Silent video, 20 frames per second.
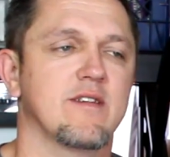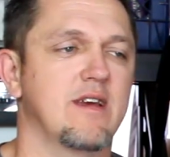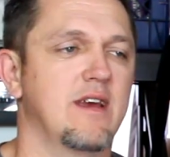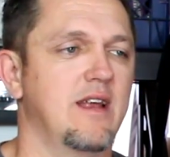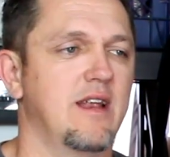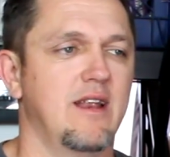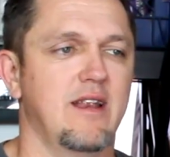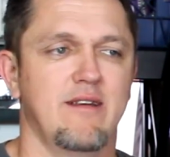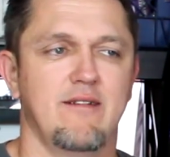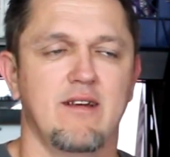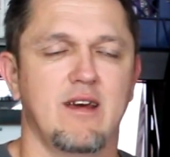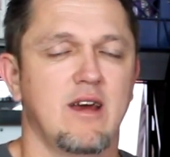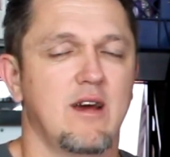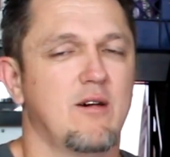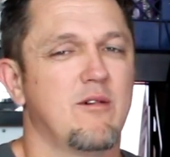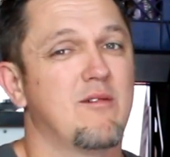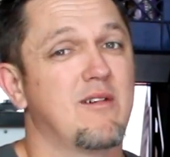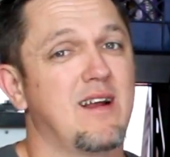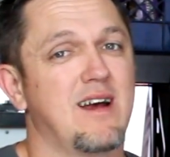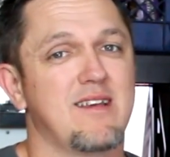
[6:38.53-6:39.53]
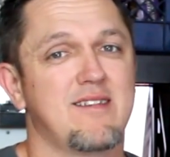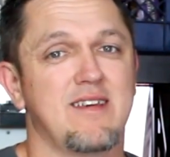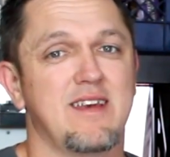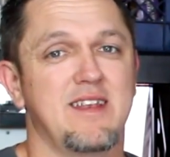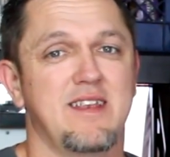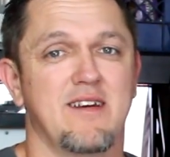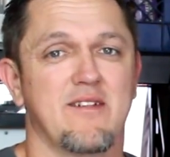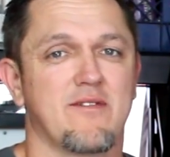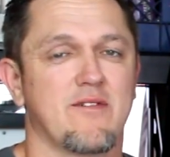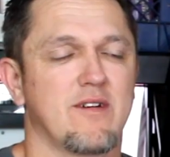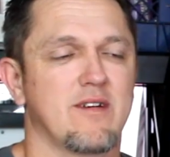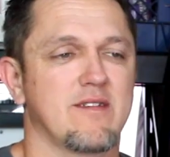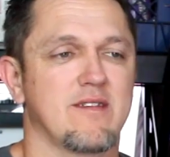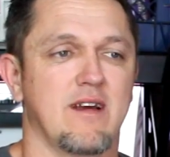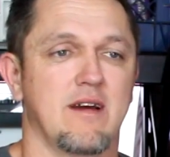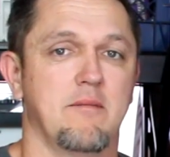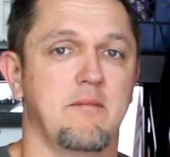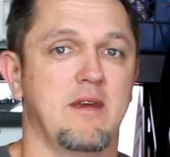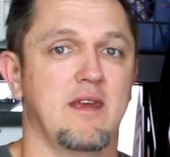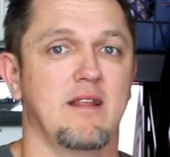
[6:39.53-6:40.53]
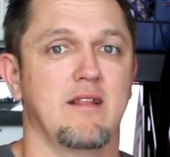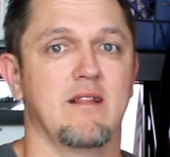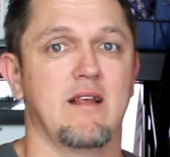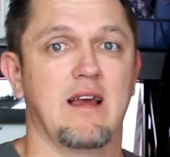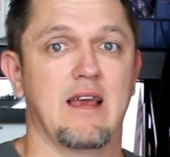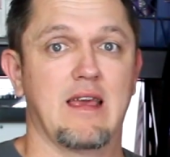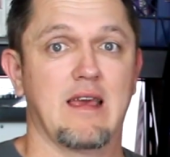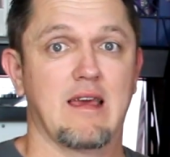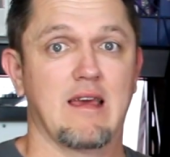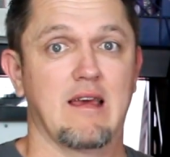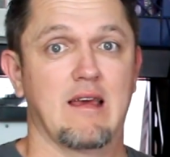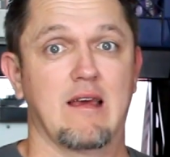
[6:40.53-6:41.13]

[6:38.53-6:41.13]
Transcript: and when I say difference, I mean like